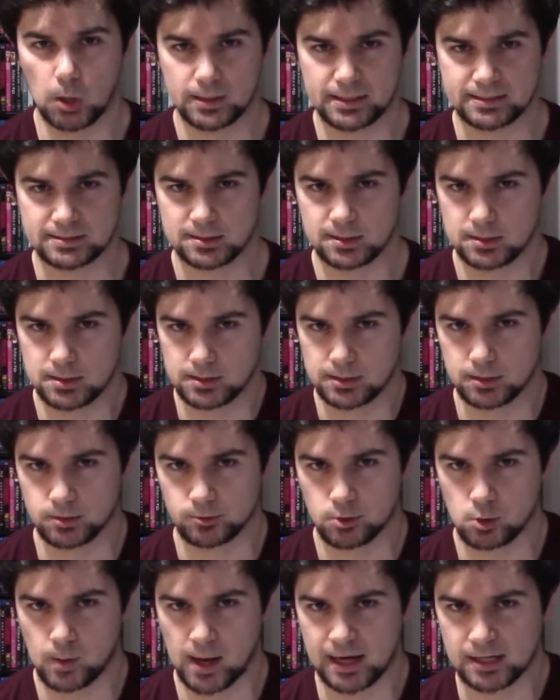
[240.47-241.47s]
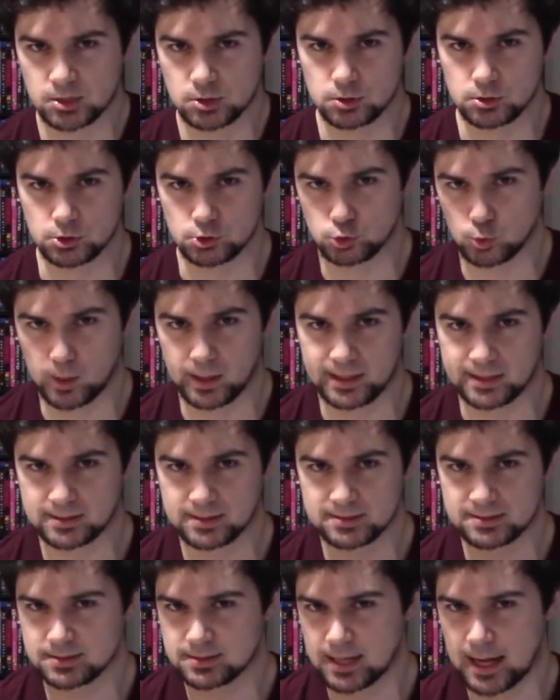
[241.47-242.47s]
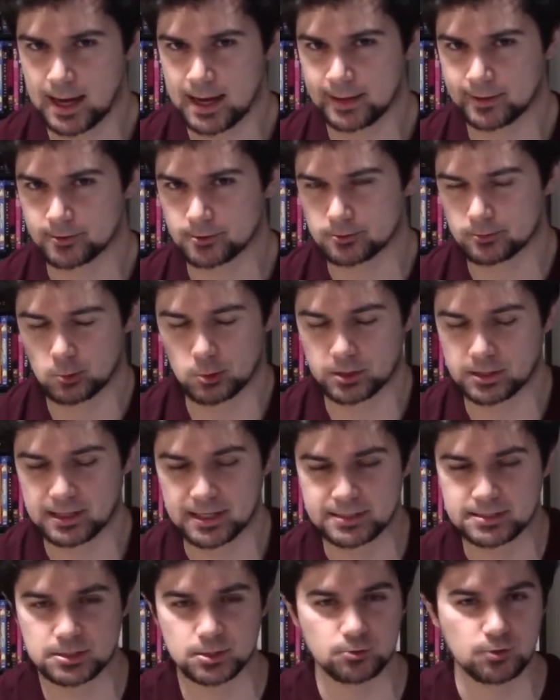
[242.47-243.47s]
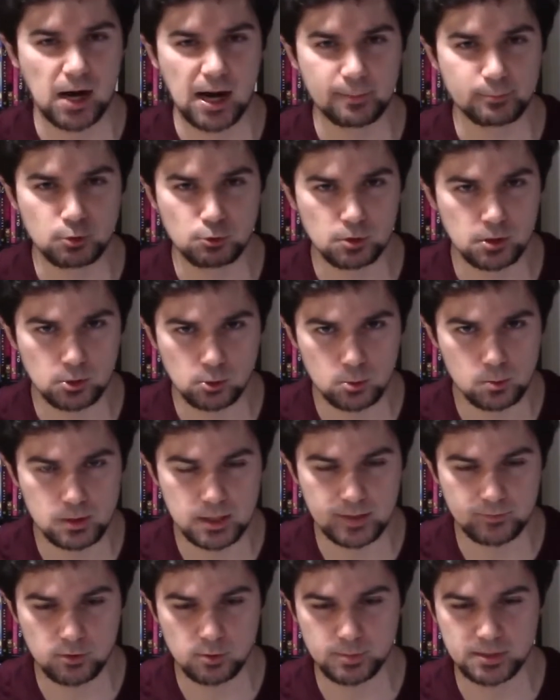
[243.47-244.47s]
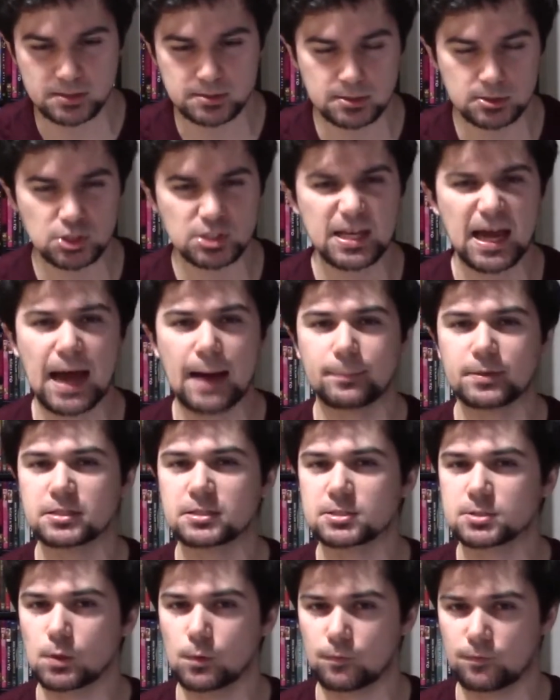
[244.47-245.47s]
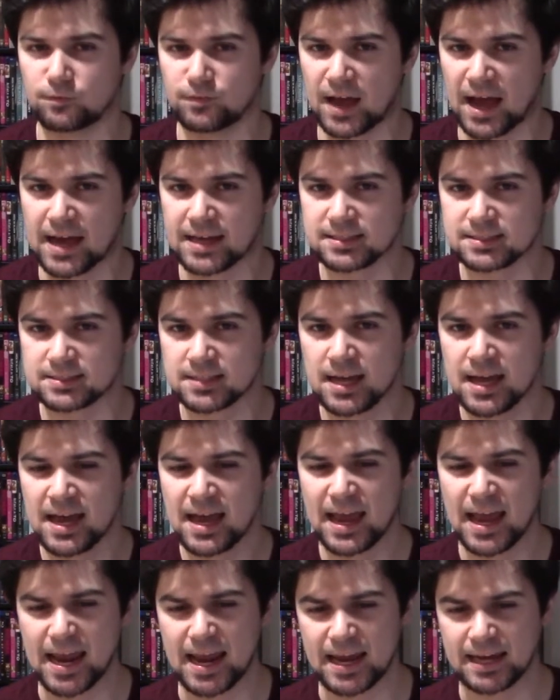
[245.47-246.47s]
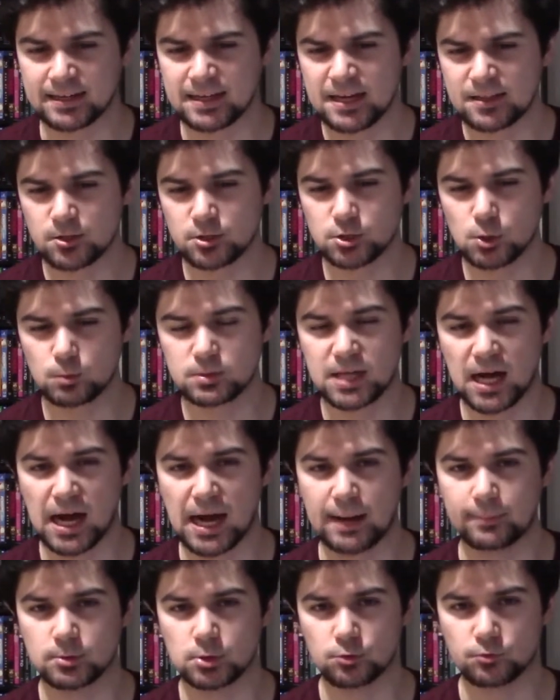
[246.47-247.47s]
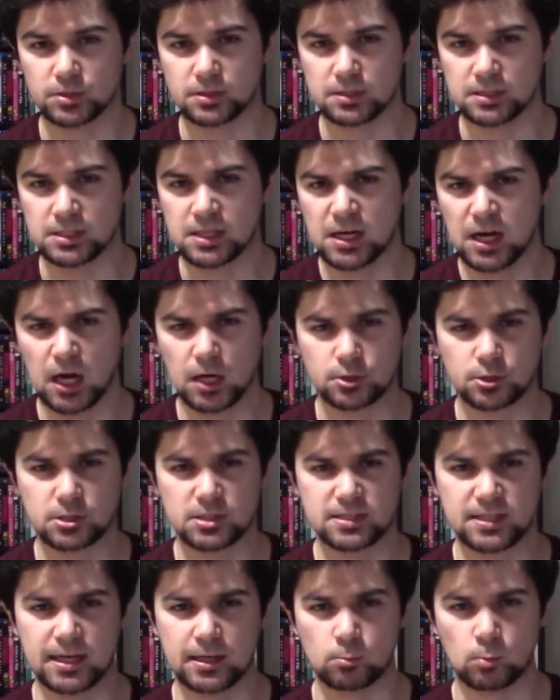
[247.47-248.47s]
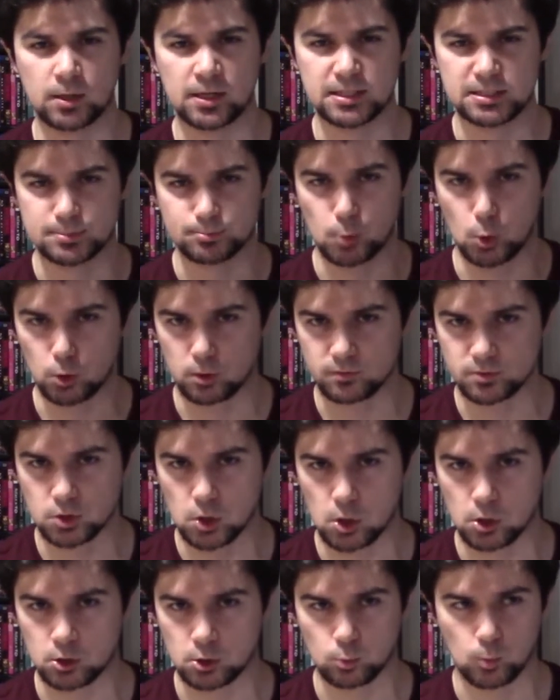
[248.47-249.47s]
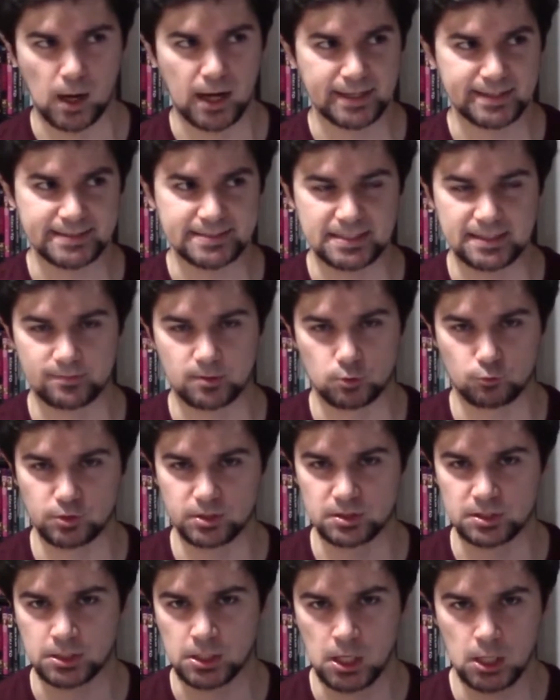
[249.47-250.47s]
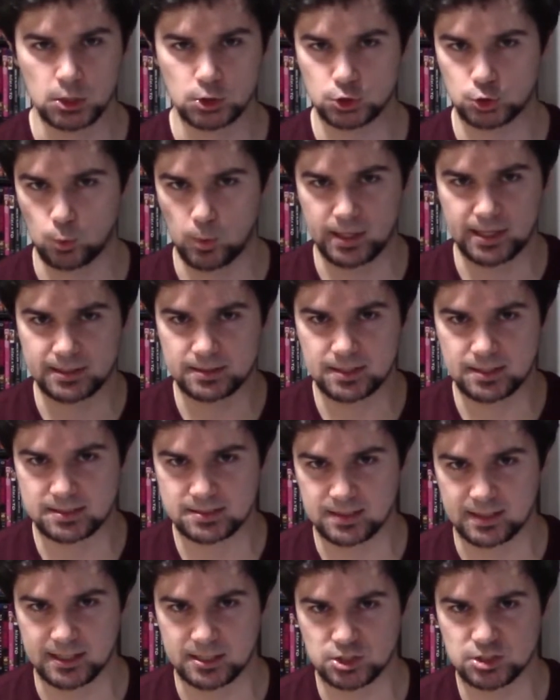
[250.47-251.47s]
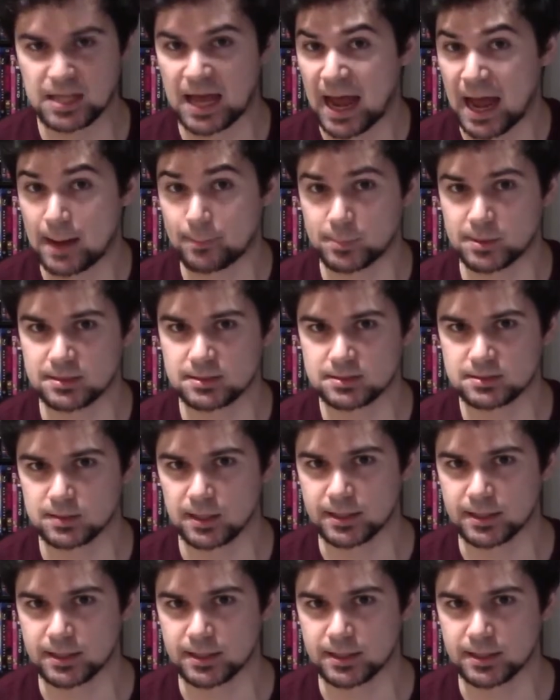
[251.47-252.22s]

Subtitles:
into De Niro actually joining this gang or organized crime unit or whatever, because it just happens so fast and there's no time to really understand what his motives are or why he's even really joining this. It just happens.